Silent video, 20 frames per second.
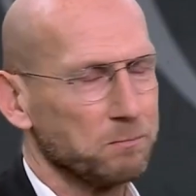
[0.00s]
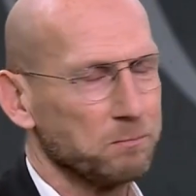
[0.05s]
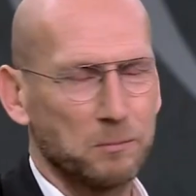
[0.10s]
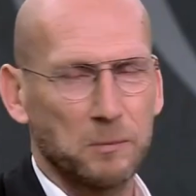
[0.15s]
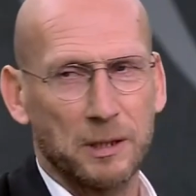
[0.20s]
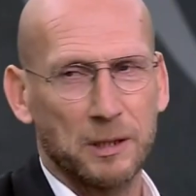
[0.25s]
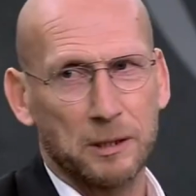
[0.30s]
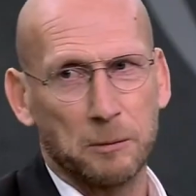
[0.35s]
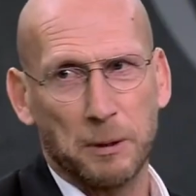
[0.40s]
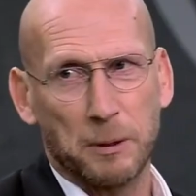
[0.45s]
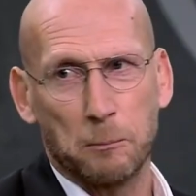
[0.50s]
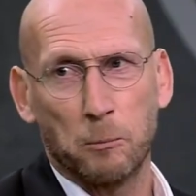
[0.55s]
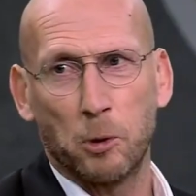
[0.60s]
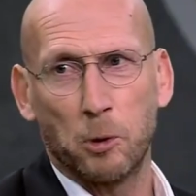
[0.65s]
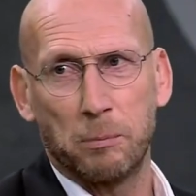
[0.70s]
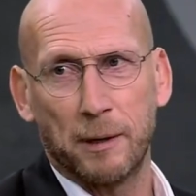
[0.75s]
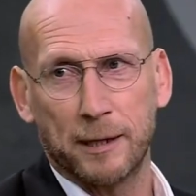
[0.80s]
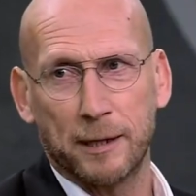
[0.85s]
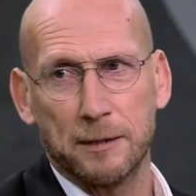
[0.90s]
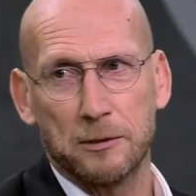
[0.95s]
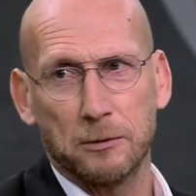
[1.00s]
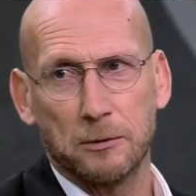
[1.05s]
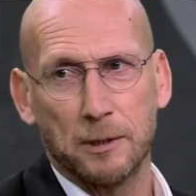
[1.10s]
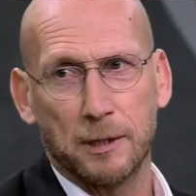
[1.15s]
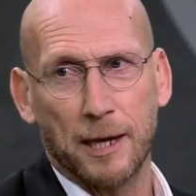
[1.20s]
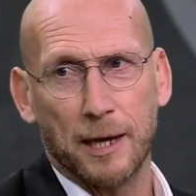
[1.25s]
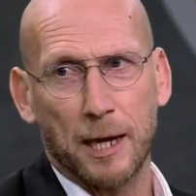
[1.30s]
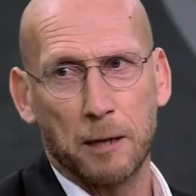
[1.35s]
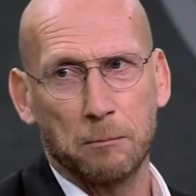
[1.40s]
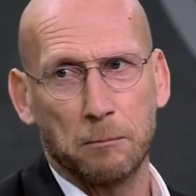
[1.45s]
a little bit more back into the
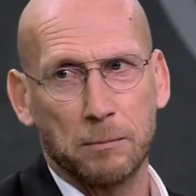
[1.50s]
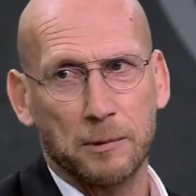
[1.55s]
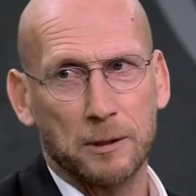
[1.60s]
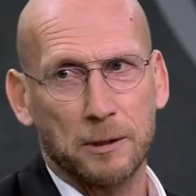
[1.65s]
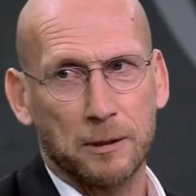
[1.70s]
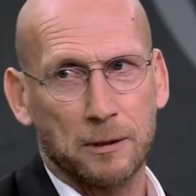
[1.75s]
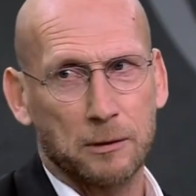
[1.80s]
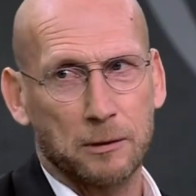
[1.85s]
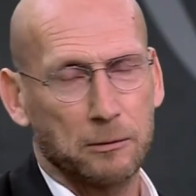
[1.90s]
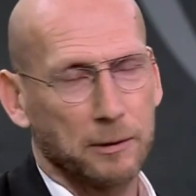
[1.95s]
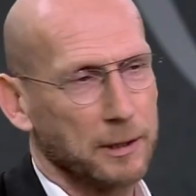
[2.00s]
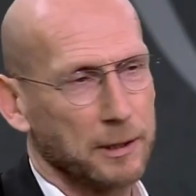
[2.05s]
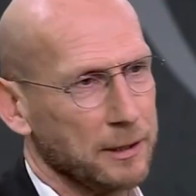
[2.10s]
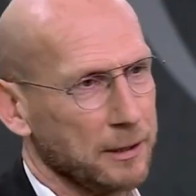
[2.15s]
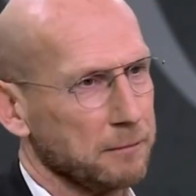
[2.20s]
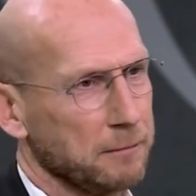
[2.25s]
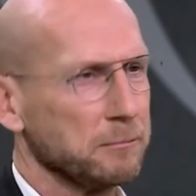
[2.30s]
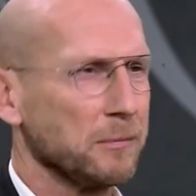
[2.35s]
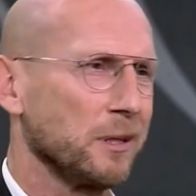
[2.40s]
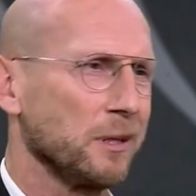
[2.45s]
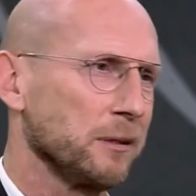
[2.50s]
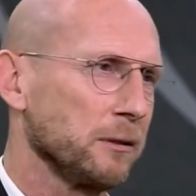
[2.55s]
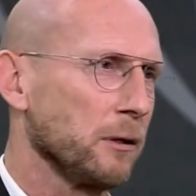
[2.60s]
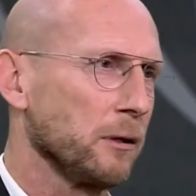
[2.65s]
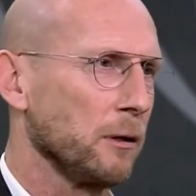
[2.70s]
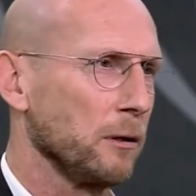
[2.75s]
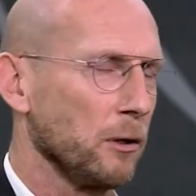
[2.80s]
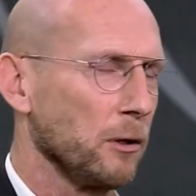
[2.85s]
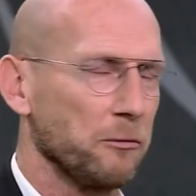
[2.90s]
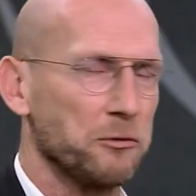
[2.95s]
game, you know, created, well,
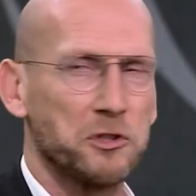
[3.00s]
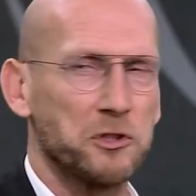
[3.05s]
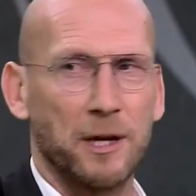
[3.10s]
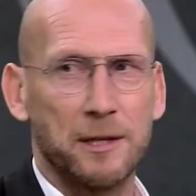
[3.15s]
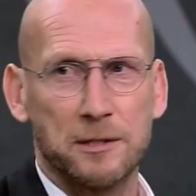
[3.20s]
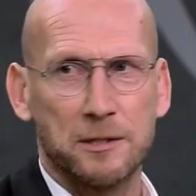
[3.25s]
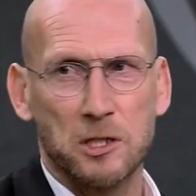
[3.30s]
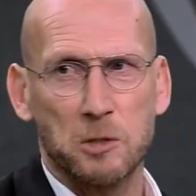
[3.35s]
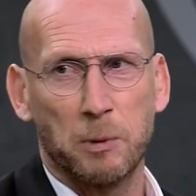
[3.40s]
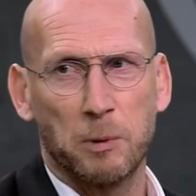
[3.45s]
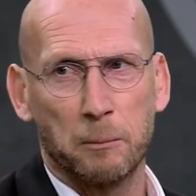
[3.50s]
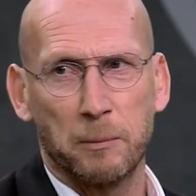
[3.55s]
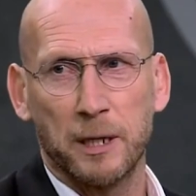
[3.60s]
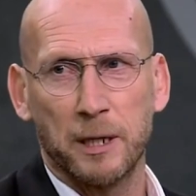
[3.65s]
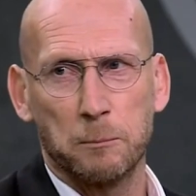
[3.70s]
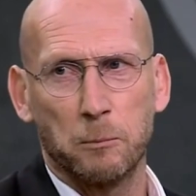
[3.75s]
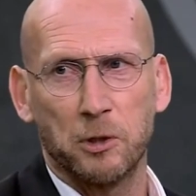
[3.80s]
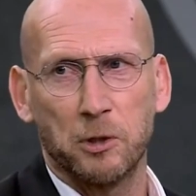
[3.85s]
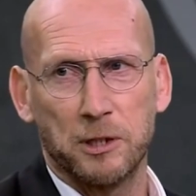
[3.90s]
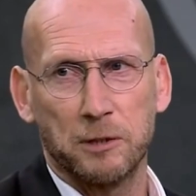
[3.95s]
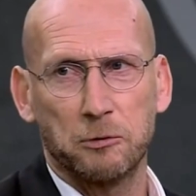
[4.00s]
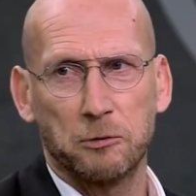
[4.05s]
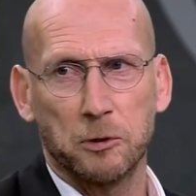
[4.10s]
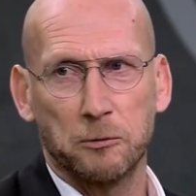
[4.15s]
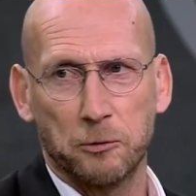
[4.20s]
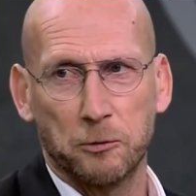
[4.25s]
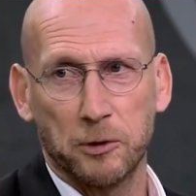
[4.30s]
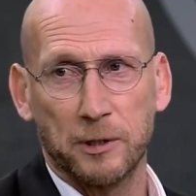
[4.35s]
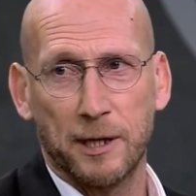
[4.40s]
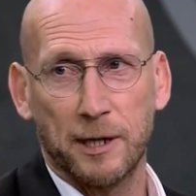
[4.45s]
not a lot of chances, but made it more
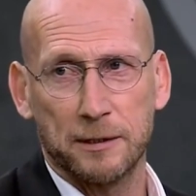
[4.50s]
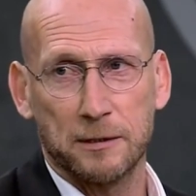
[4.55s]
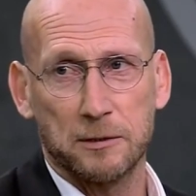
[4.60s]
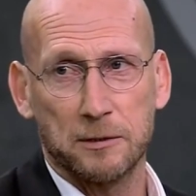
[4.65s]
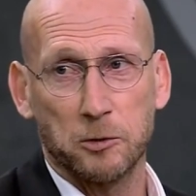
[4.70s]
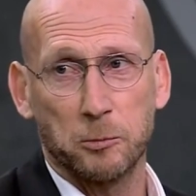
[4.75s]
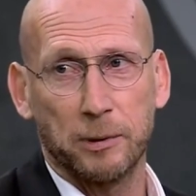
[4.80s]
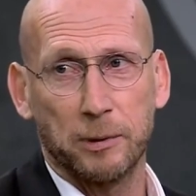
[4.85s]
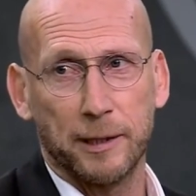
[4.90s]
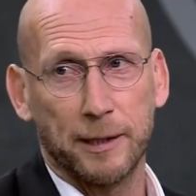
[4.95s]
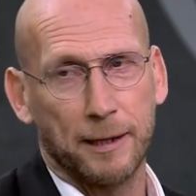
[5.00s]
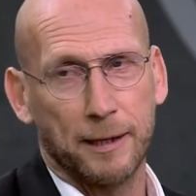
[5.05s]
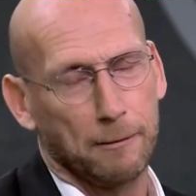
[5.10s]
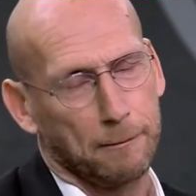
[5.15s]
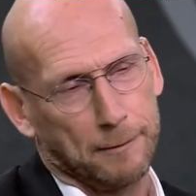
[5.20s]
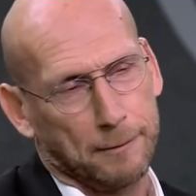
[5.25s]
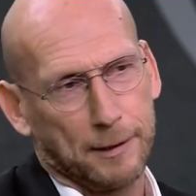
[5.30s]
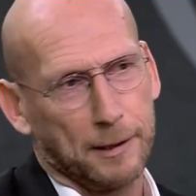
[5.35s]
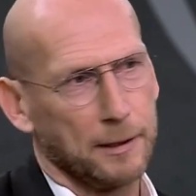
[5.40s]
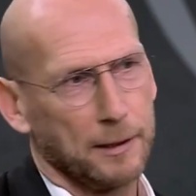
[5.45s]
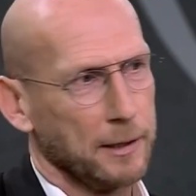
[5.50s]
difficult for United to play out.